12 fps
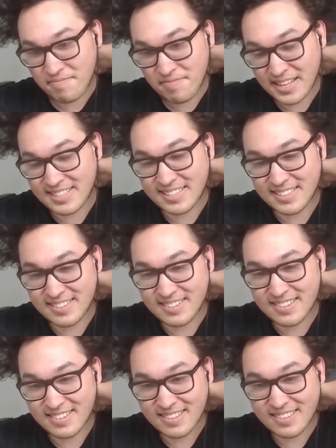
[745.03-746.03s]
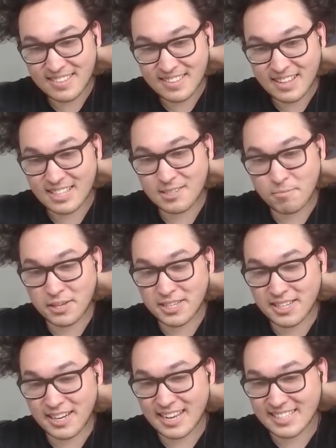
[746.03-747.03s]
That's a pretty
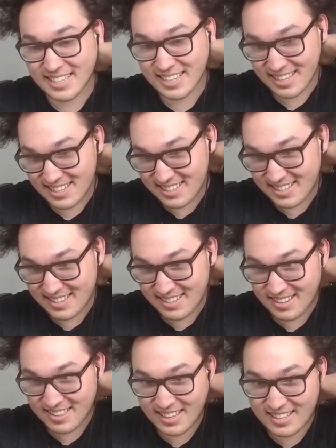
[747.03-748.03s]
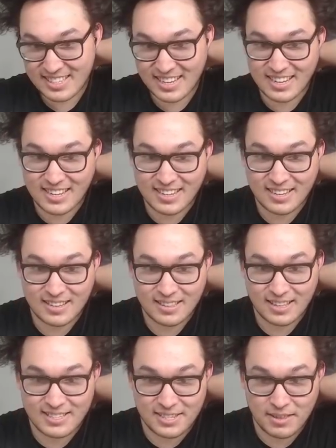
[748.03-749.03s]
good idea. Let's
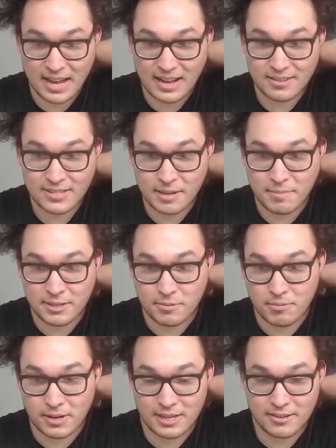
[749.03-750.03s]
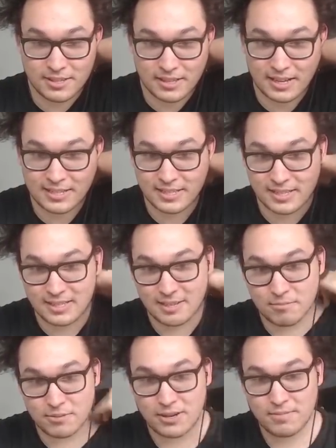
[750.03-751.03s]
do that. So that means we want to use the last
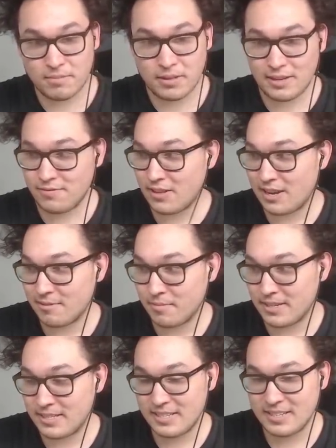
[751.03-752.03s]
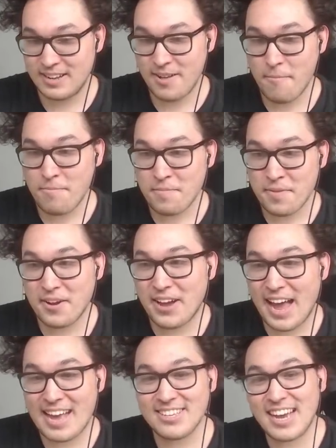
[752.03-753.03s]
glinting blade fragment.
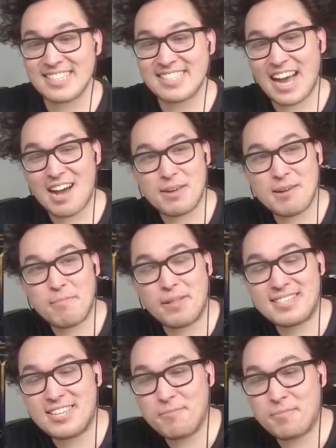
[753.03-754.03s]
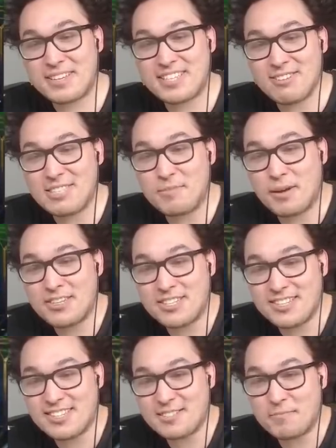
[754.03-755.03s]
Okay, you guys got me. +2/+2 in spell
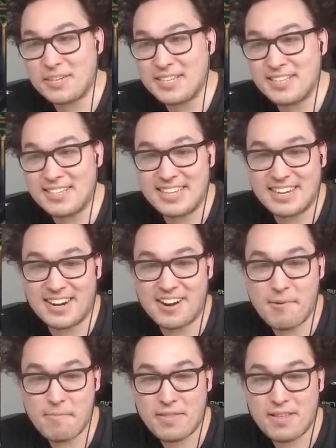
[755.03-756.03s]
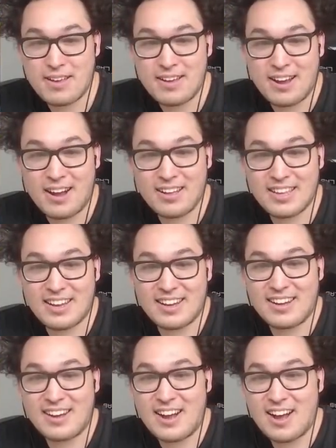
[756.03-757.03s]
shield is pretty good here.
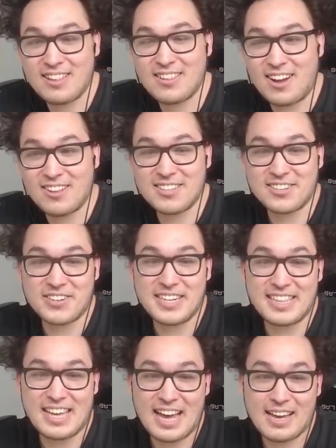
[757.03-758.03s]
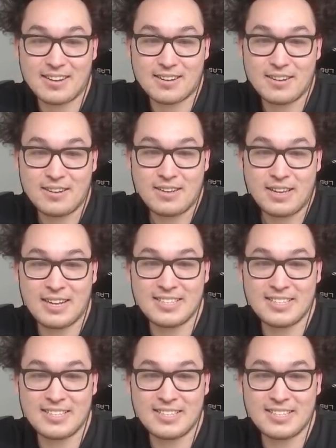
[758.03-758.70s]
I'll agree to that. And